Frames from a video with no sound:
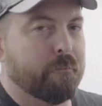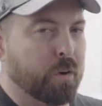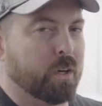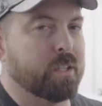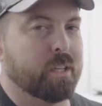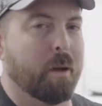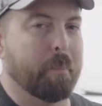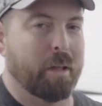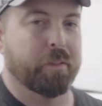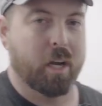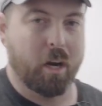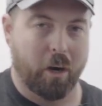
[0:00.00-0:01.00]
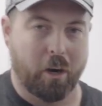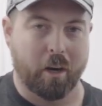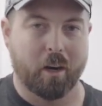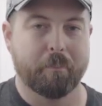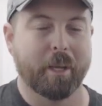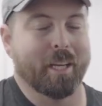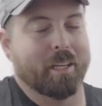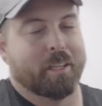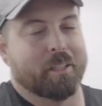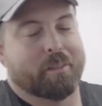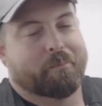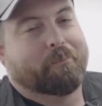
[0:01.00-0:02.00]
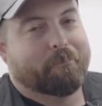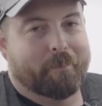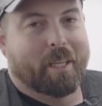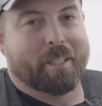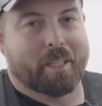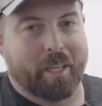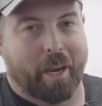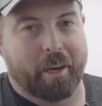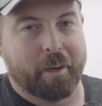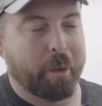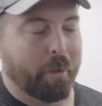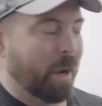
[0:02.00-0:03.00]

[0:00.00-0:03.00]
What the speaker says: first about the car, because it's exciting to me,